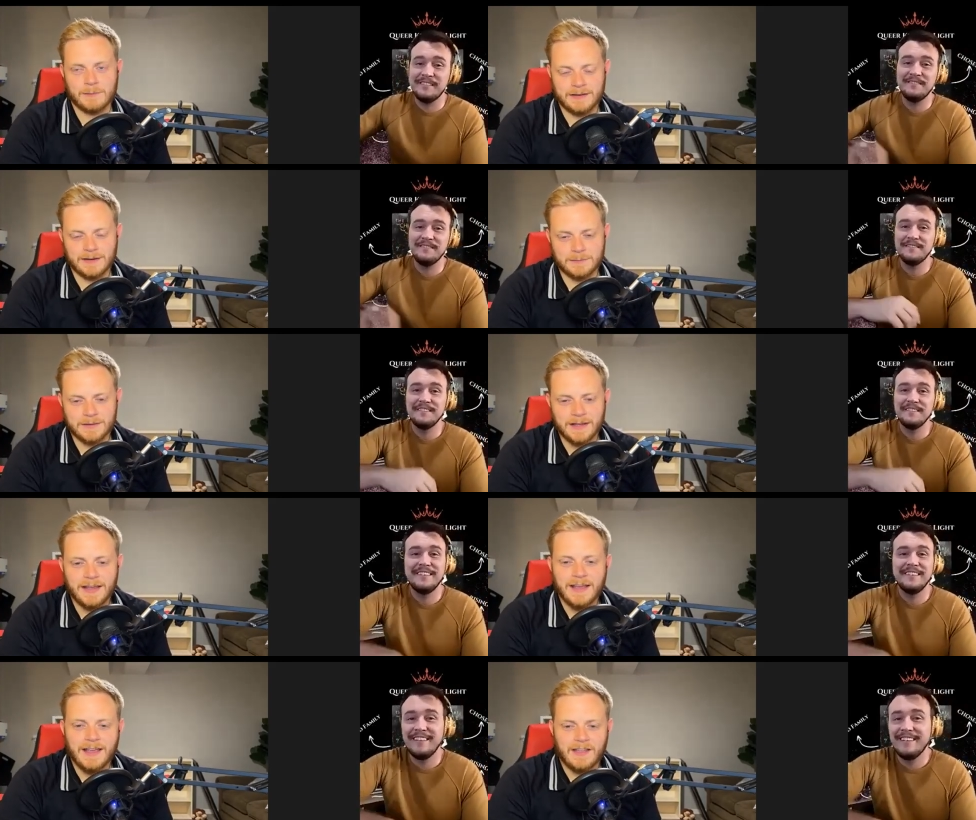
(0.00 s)
Speaker 1: how many times.
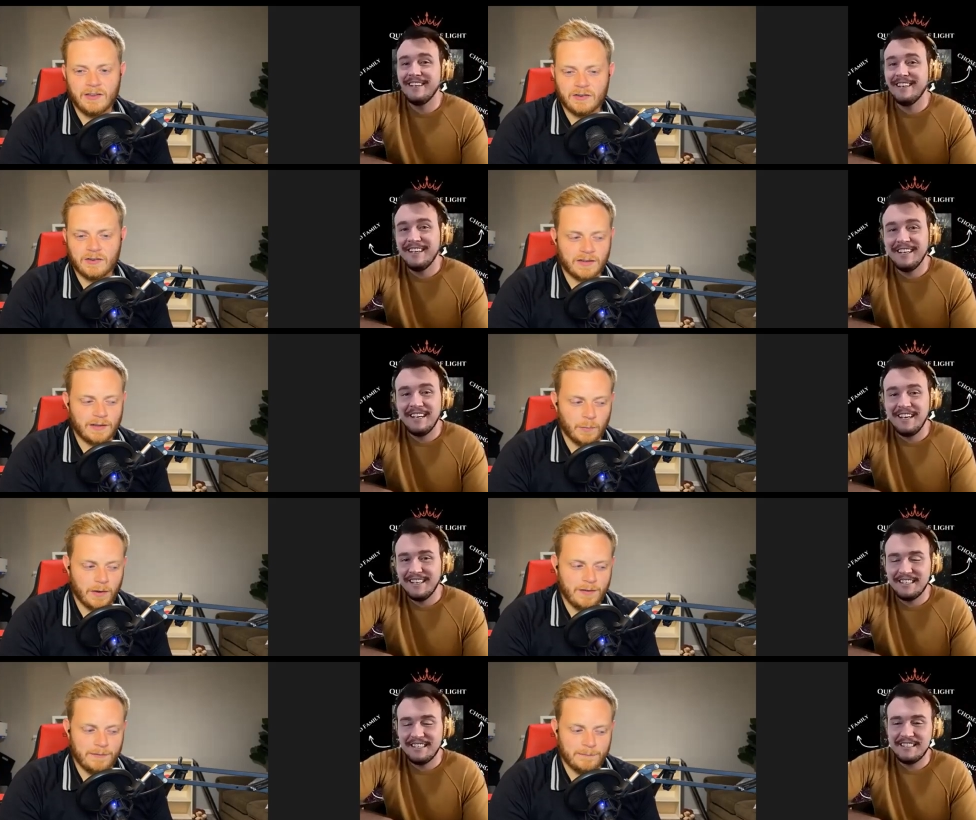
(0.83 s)
And then you're just like,
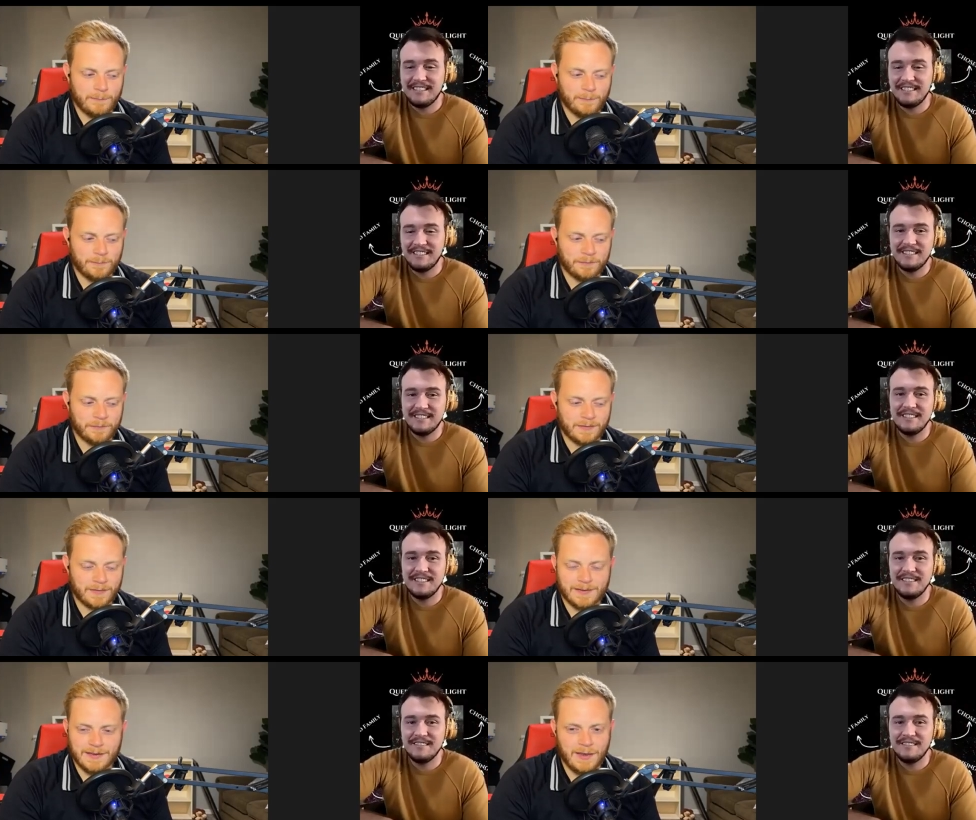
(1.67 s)
well,
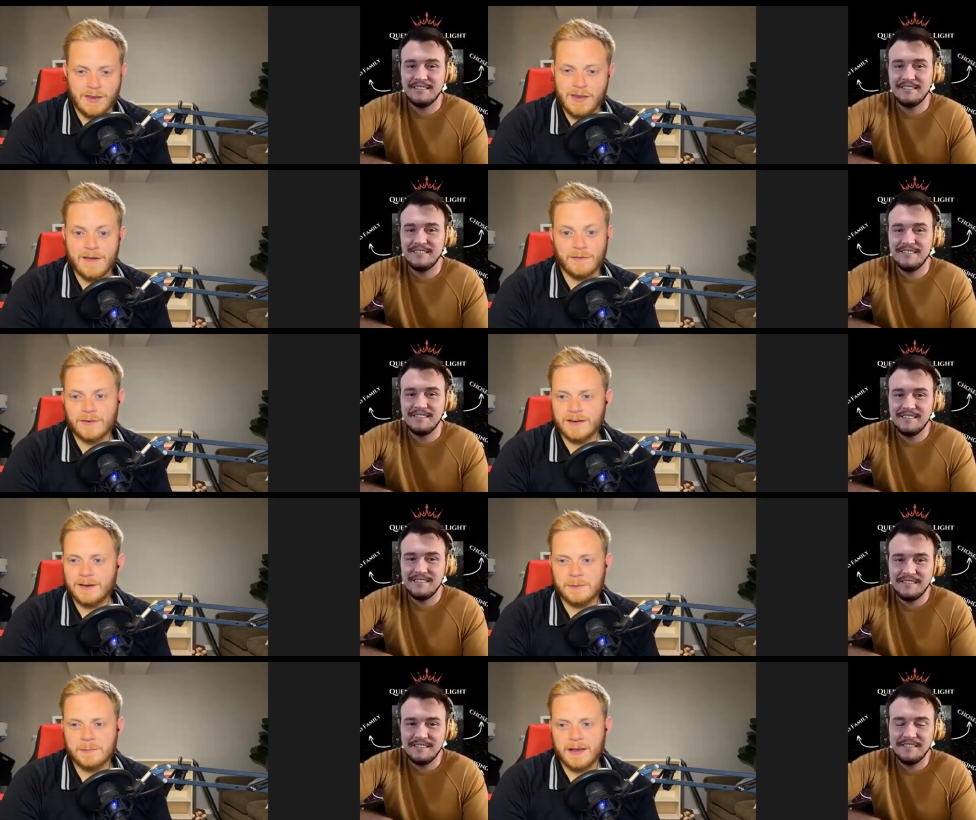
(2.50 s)
you never
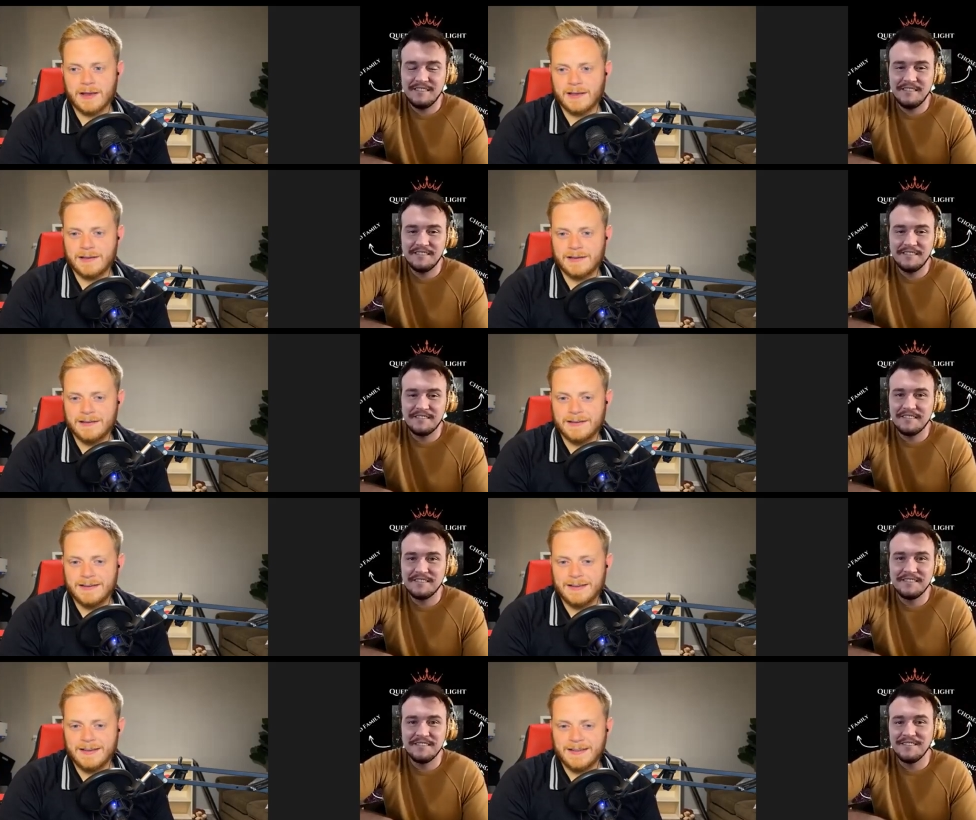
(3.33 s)
hear back.
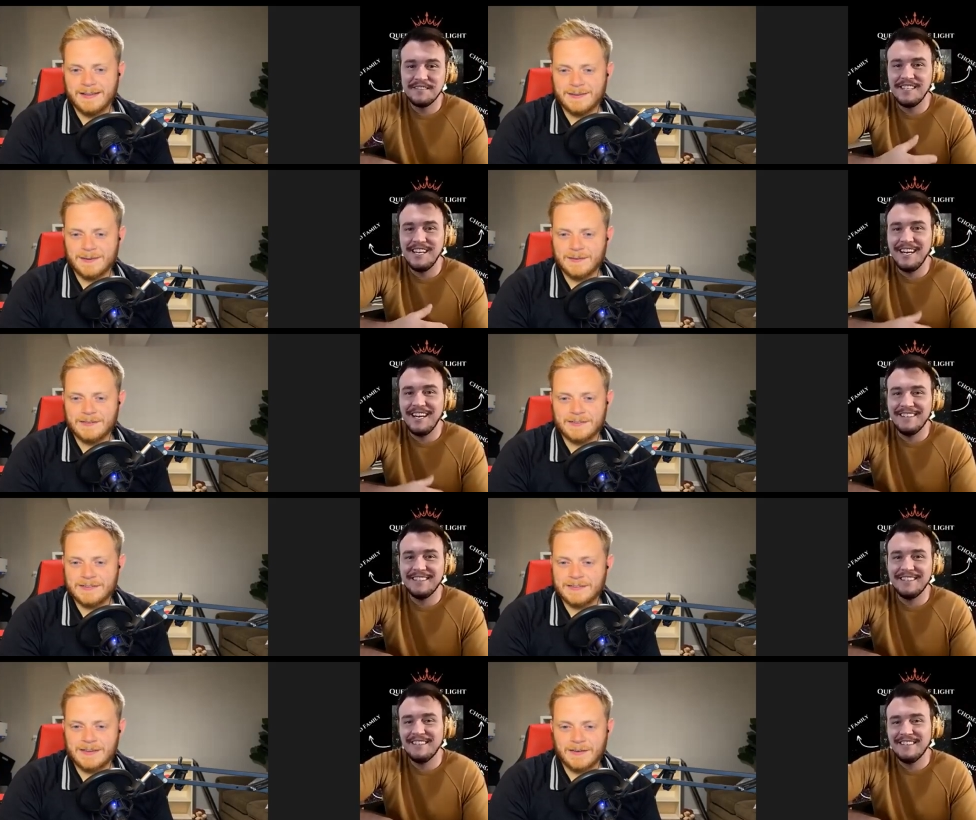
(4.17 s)
And so yeah.
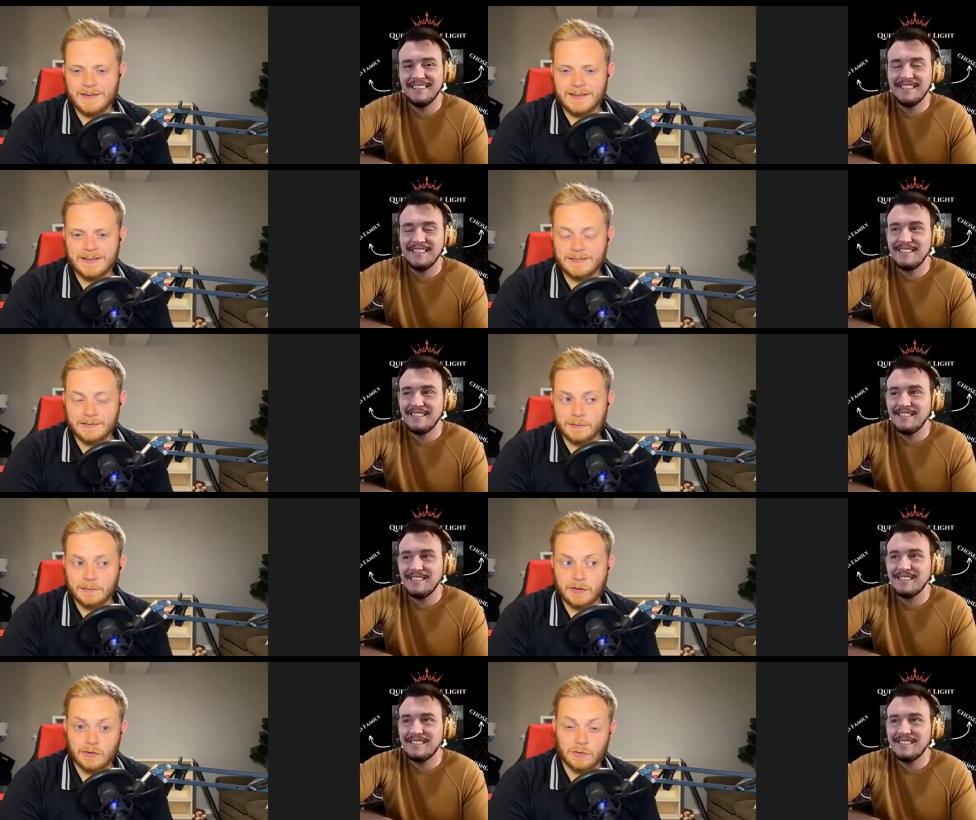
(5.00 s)
it's curious.
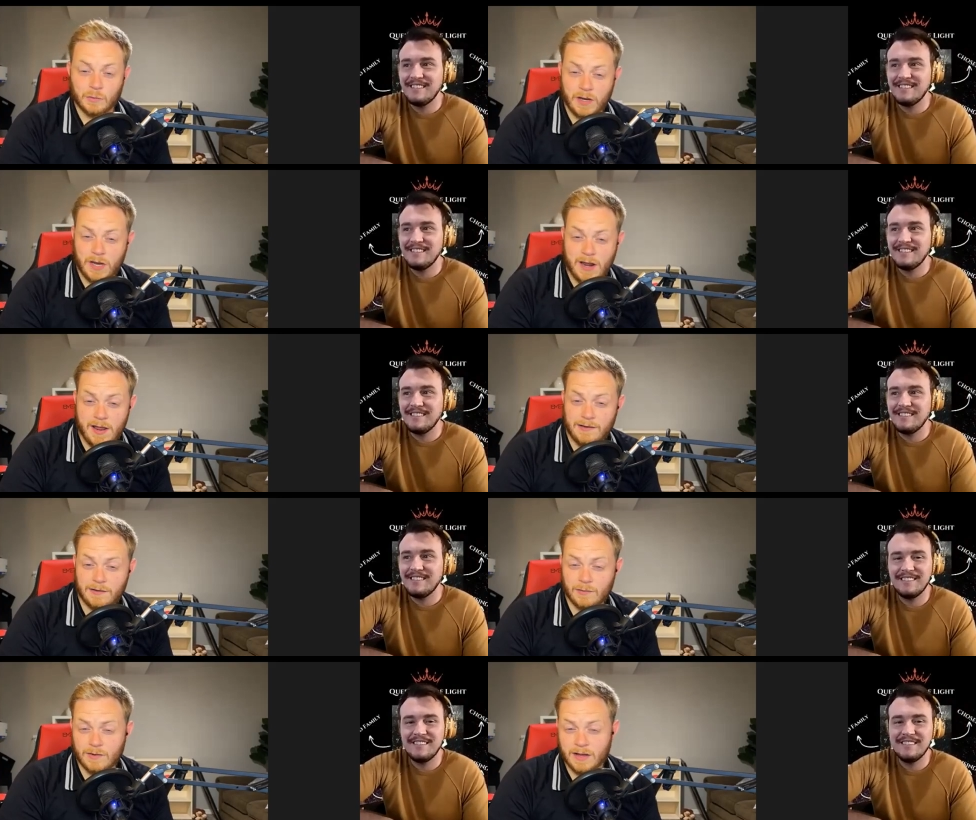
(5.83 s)
Did you read it?
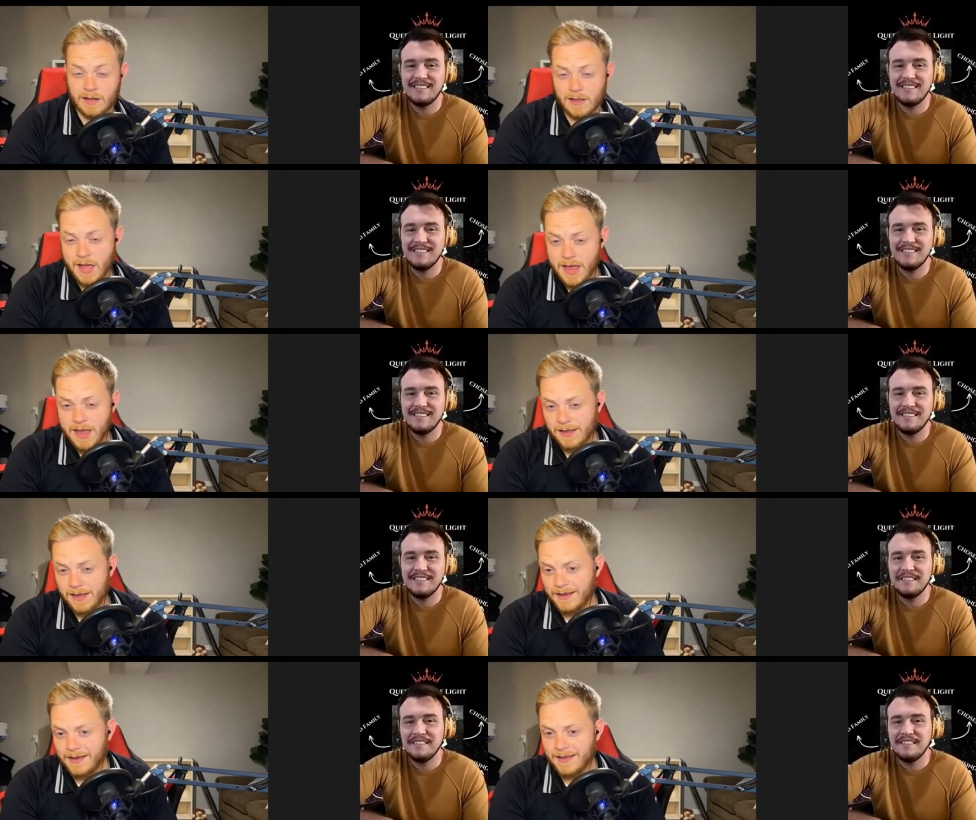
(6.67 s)
Did you not
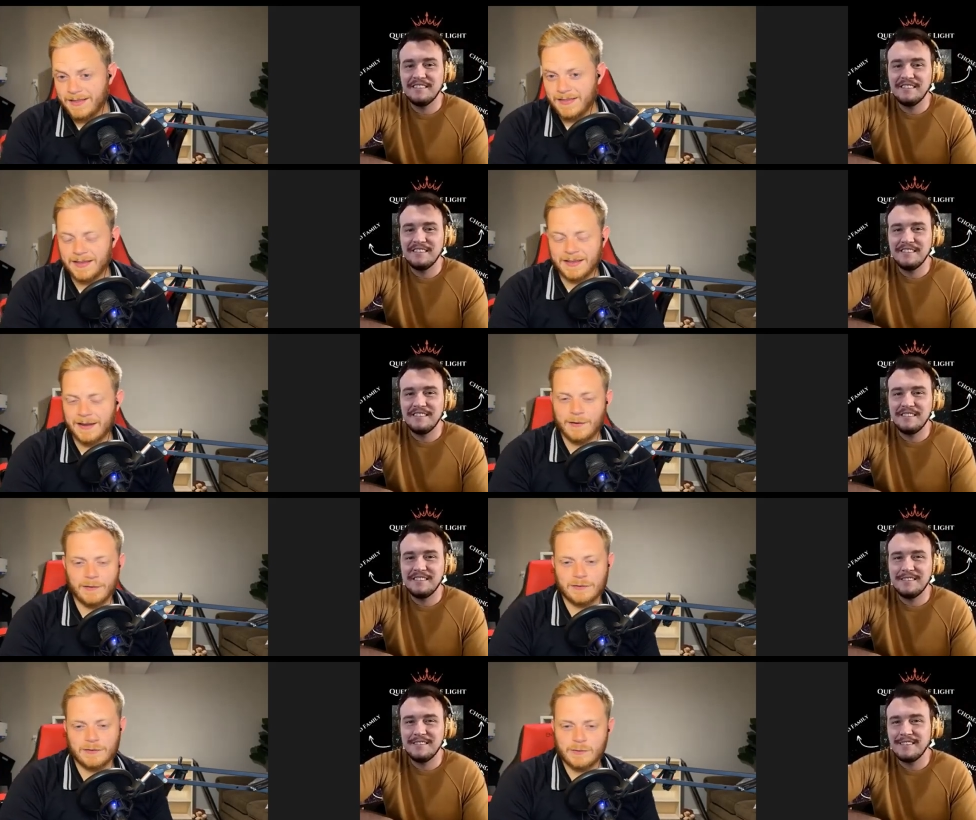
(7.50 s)
like it? Like, I don't
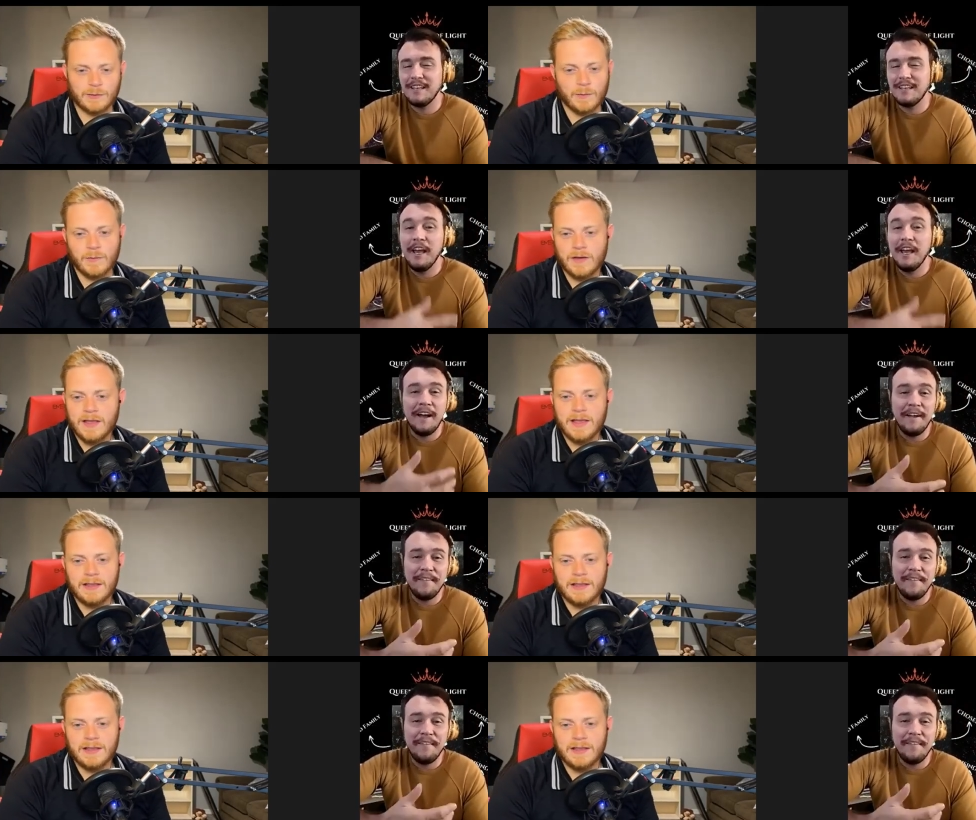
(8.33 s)
know. It's just so,